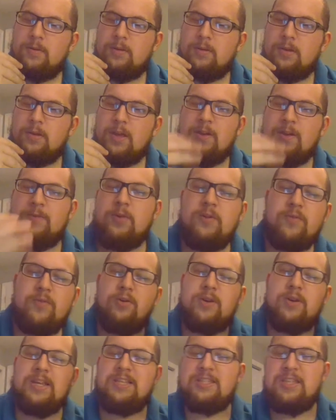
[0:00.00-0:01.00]
If you've
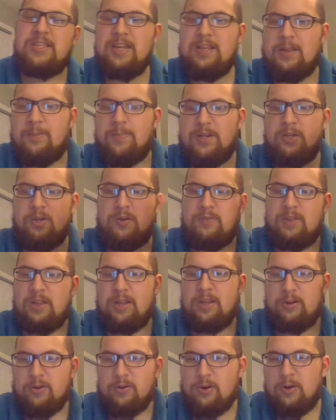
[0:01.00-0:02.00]
already seen the picture of the
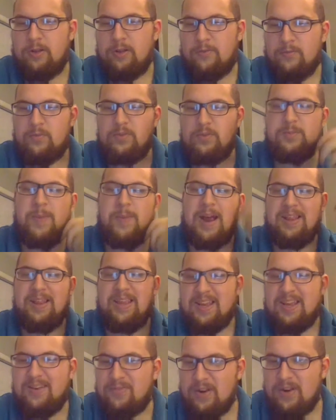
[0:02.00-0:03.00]
little girl smiling
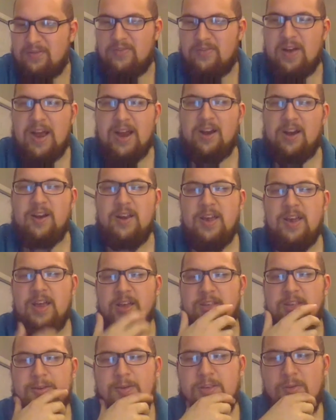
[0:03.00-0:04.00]
in front of the fire,
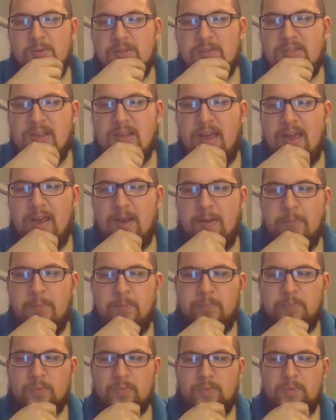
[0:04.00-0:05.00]
you would say,
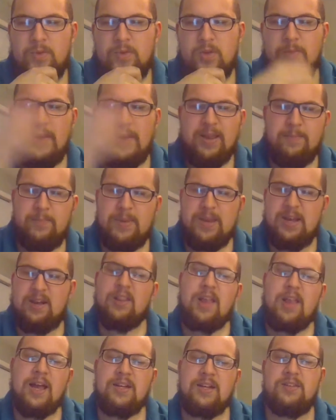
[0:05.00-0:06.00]
you might be
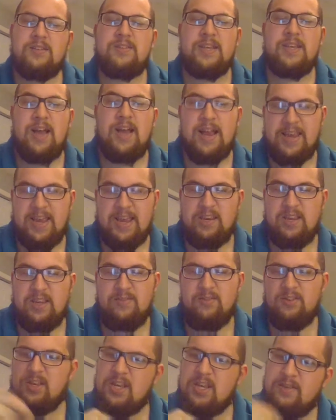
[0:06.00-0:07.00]
inclined to say "I can't
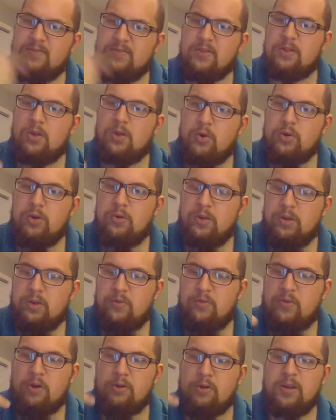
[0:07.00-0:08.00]
even though
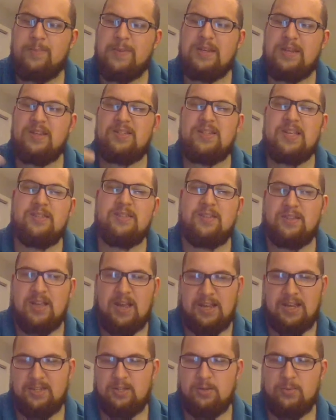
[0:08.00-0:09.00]
you've already been
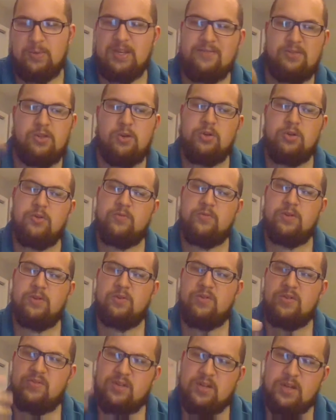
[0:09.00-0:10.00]
desensitized to it, even though you
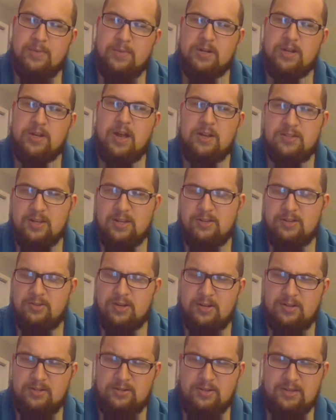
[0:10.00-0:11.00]
even come in contact
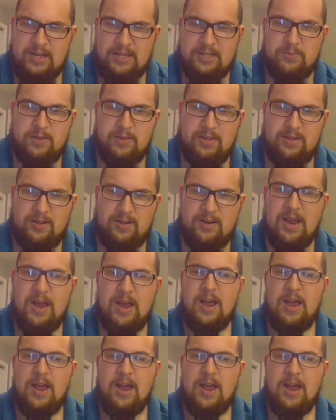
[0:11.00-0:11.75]
with it.